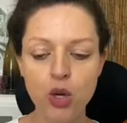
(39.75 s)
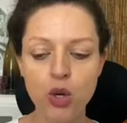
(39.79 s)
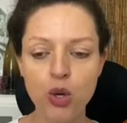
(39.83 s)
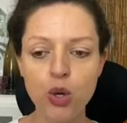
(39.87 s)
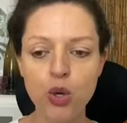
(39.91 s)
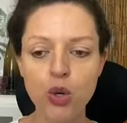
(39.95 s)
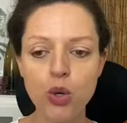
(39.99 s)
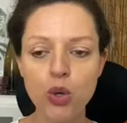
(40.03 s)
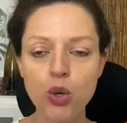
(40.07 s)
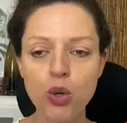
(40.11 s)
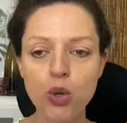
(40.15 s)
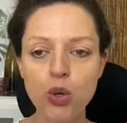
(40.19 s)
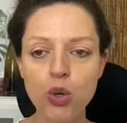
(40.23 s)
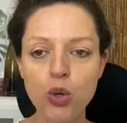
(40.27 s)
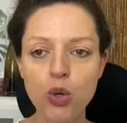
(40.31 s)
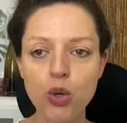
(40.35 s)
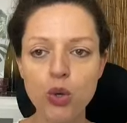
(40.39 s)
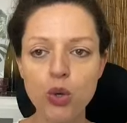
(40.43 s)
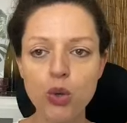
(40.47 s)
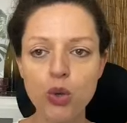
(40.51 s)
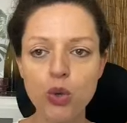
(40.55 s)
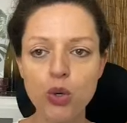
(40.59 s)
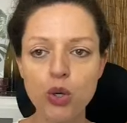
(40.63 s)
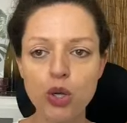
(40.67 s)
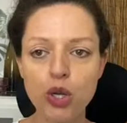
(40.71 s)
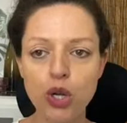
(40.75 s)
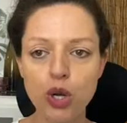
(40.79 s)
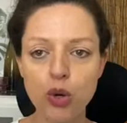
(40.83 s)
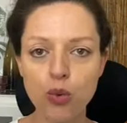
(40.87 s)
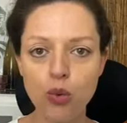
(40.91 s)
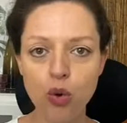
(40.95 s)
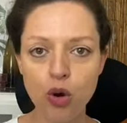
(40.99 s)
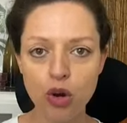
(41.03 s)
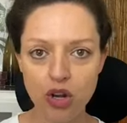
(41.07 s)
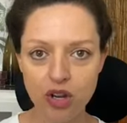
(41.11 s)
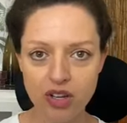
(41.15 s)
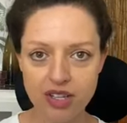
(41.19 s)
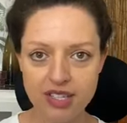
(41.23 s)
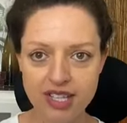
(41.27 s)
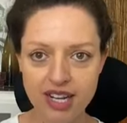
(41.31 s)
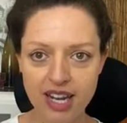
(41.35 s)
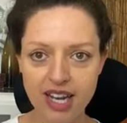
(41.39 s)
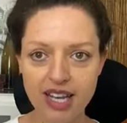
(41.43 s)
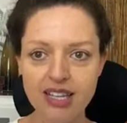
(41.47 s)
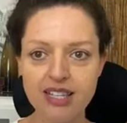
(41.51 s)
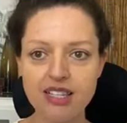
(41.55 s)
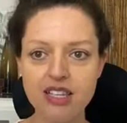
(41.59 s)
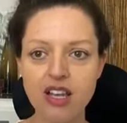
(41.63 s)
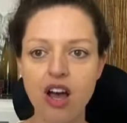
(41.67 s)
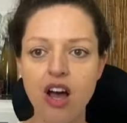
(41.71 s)
what
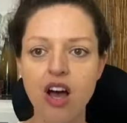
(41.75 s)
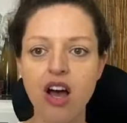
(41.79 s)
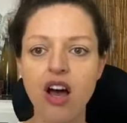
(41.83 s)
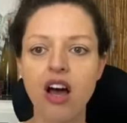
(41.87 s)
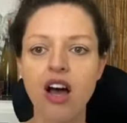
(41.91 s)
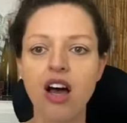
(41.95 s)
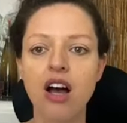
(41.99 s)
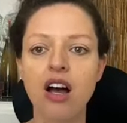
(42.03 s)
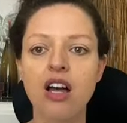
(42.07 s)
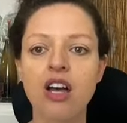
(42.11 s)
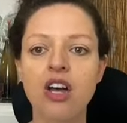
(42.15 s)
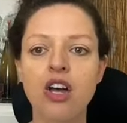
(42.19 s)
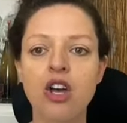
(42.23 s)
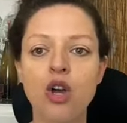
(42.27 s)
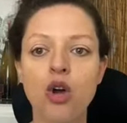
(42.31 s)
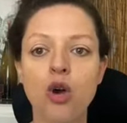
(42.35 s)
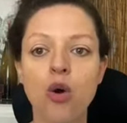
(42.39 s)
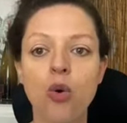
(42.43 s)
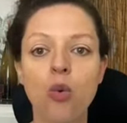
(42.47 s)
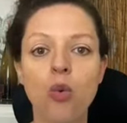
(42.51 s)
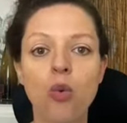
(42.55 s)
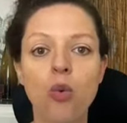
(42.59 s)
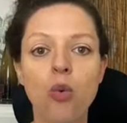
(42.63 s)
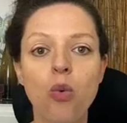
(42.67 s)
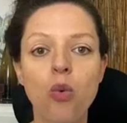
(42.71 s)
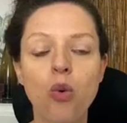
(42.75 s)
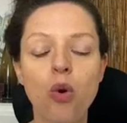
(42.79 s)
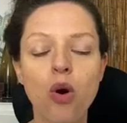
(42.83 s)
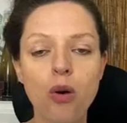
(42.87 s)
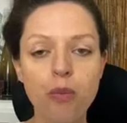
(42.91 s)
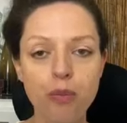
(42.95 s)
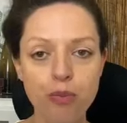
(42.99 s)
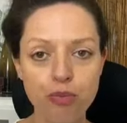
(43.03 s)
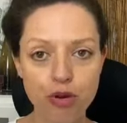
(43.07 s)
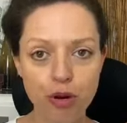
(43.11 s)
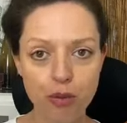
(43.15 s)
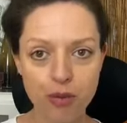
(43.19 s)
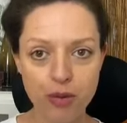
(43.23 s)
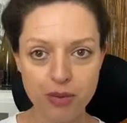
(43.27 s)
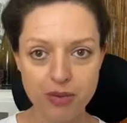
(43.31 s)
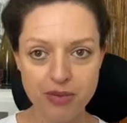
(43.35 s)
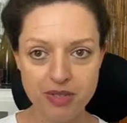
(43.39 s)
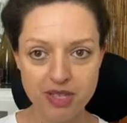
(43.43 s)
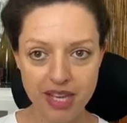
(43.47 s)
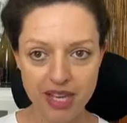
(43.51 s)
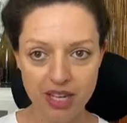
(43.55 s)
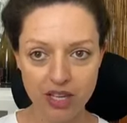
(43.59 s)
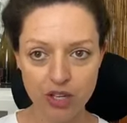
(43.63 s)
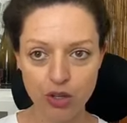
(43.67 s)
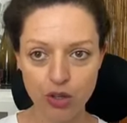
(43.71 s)
oxalates are, what problems
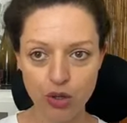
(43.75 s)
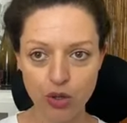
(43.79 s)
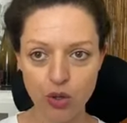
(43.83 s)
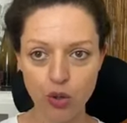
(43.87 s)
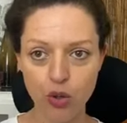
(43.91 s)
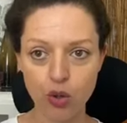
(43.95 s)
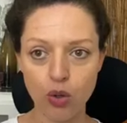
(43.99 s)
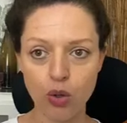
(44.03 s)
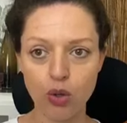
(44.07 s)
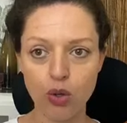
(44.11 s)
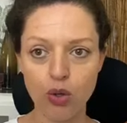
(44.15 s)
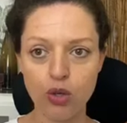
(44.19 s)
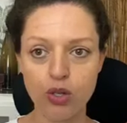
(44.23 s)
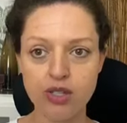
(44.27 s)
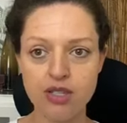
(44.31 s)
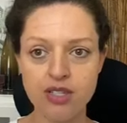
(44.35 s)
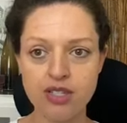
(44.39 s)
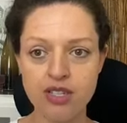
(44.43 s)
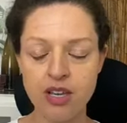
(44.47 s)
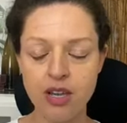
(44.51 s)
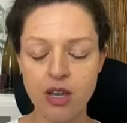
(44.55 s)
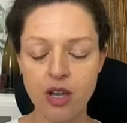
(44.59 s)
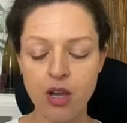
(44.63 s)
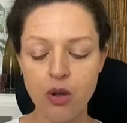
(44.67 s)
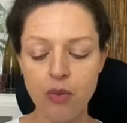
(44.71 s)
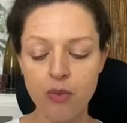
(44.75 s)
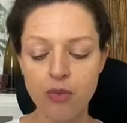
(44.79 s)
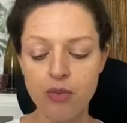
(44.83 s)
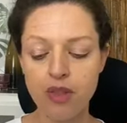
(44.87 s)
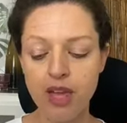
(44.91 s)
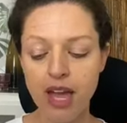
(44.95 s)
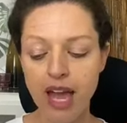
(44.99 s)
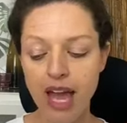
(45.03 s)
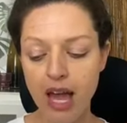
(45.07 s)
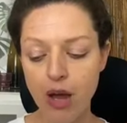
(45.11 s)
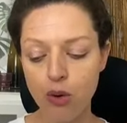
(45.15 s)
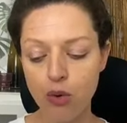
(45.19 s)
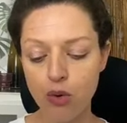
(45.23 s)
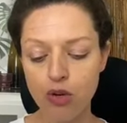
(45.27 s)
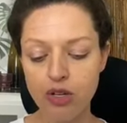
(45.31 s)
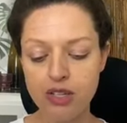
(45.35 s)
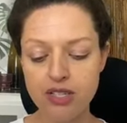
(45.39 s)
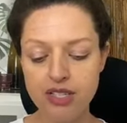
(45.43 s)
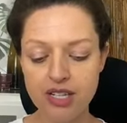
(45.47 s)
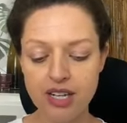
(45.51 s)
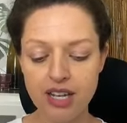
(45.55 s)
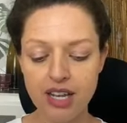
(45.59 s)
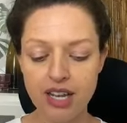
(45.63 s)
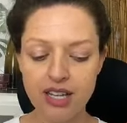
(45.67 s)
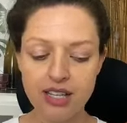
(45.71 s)
they can cause, how
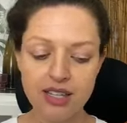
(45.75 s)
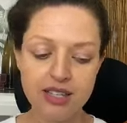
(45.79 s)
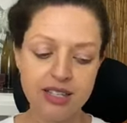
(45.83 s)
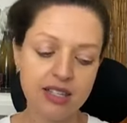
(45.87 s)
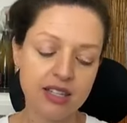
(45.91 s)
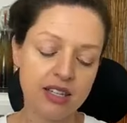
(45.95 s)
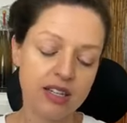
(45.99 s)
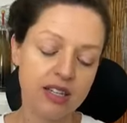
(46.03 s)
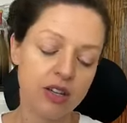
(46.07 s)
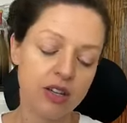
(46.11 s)
oxalates